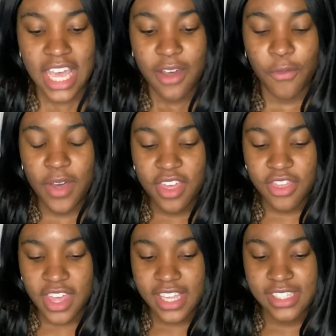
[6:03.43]
with
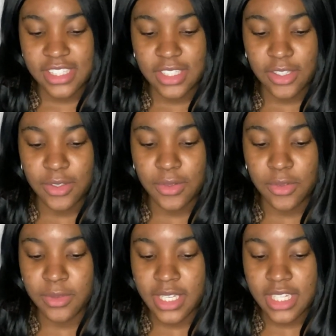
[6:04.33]
this
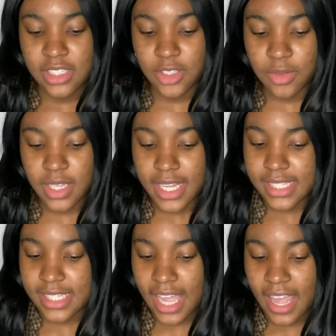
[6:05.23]
you do
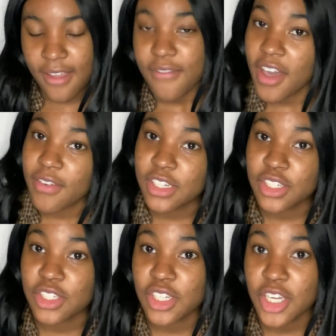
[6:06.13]
get a
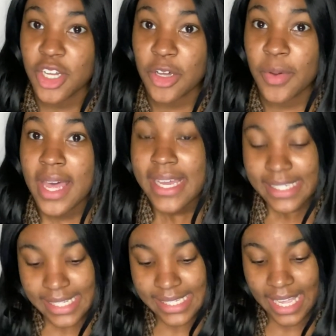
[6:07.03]
500 euro
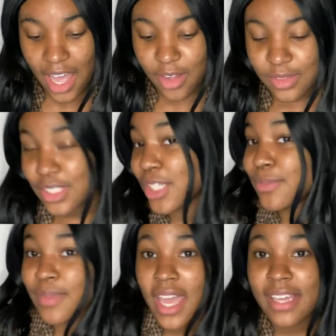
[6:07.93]
discount,
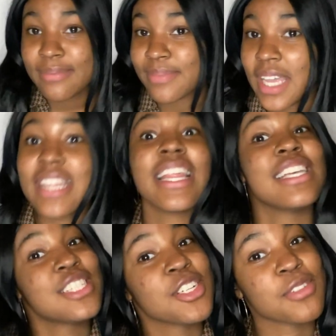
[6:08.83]
hey,
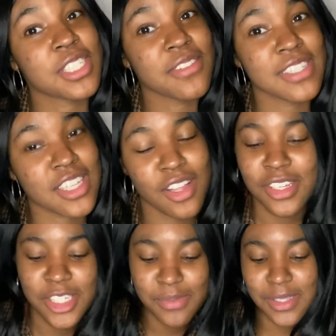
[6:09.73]
unless you're receiving
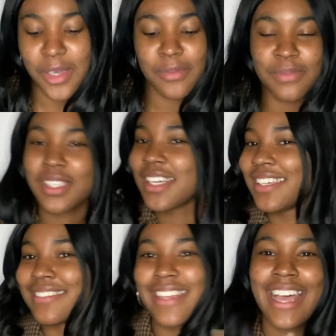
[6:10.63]
scholarships, so
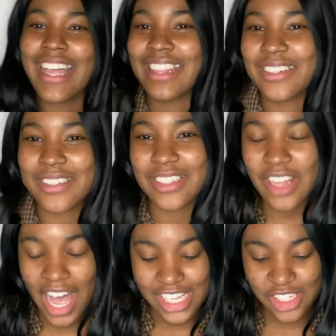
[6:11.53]
little
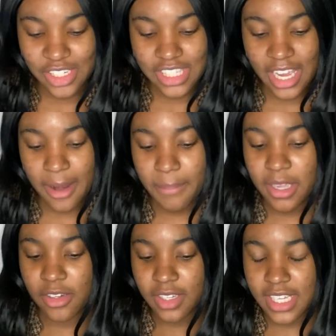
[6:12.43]
asterisk there, but
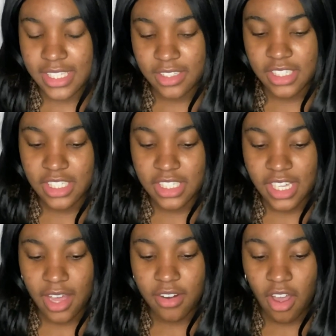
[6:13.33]
you do get a little
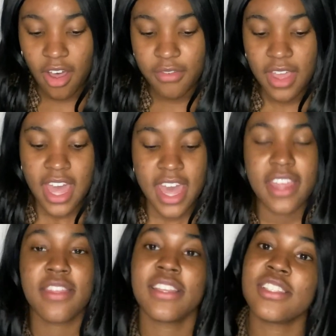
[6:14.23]
discount off,
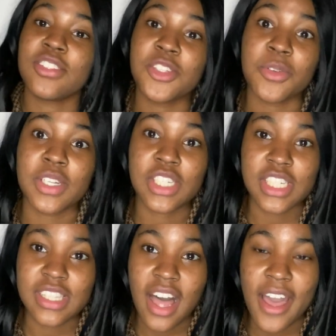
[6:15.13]
and this is due on
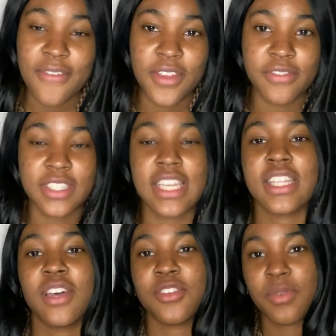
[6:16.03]
July 15th.
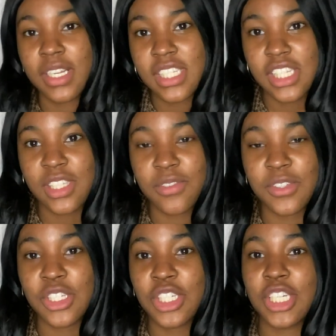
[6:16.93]
Now if you're watching this in the
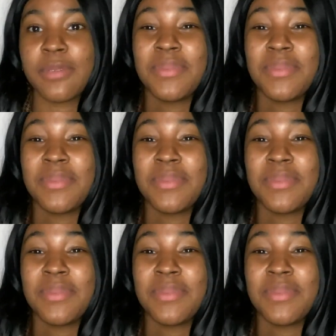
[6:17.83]
future, I'm